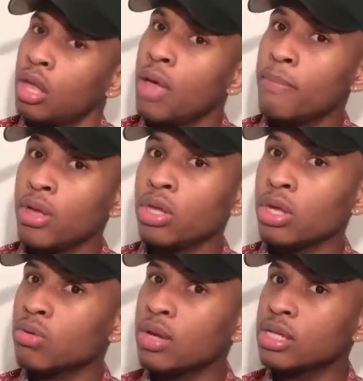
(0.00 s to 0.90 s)
a
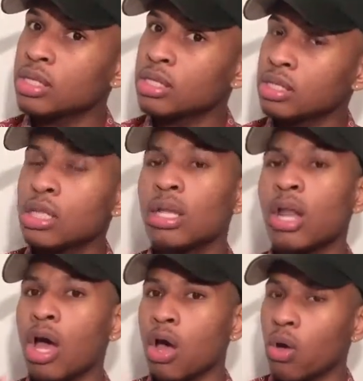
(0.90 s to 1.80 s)
million reasons,
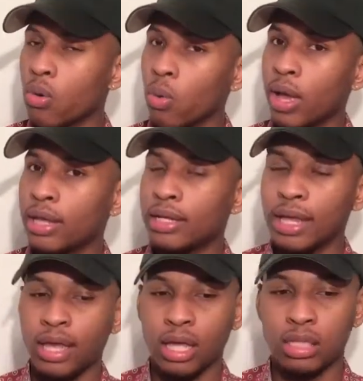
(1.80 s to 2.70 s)
and
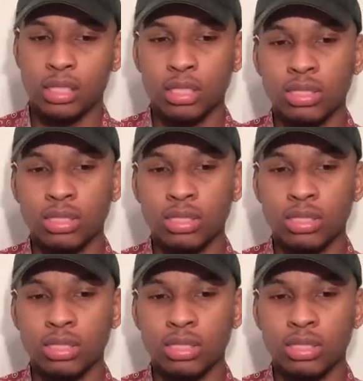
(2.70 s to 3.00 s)
then